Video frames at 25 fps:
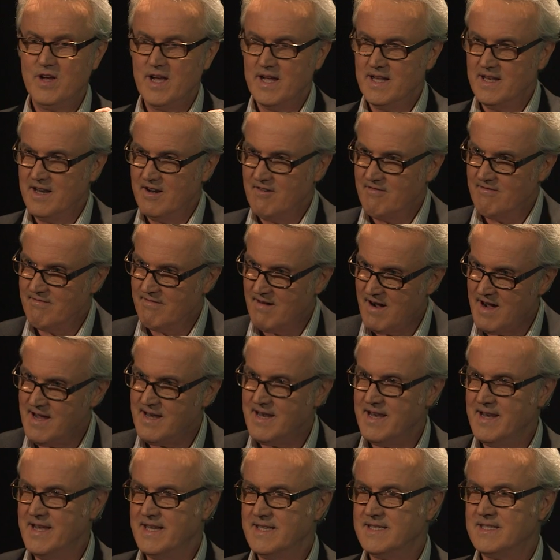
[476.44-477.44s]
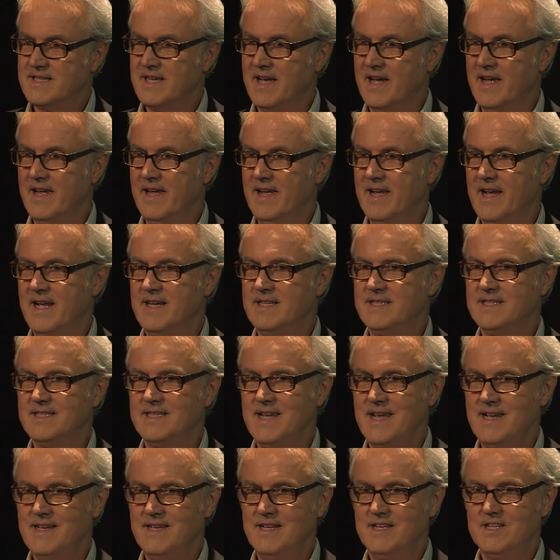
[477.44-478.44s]
can write an essay and
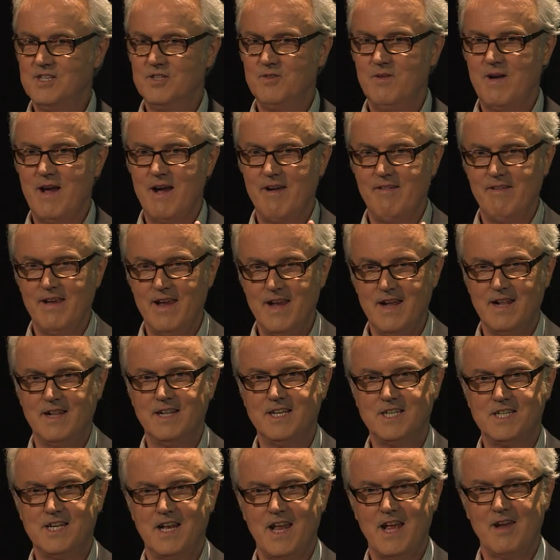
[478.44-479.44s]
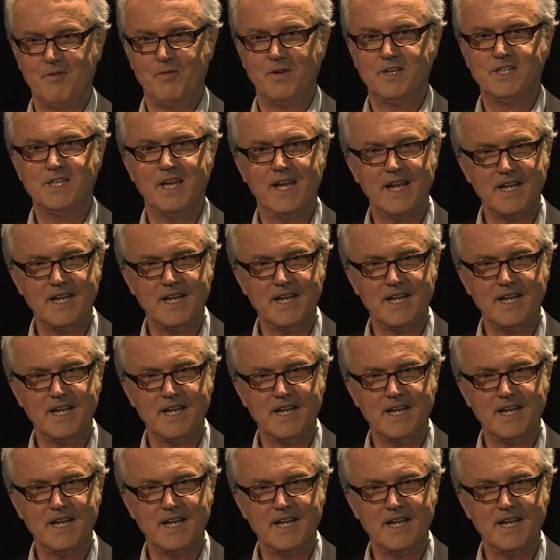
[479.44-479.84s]
send it to our English language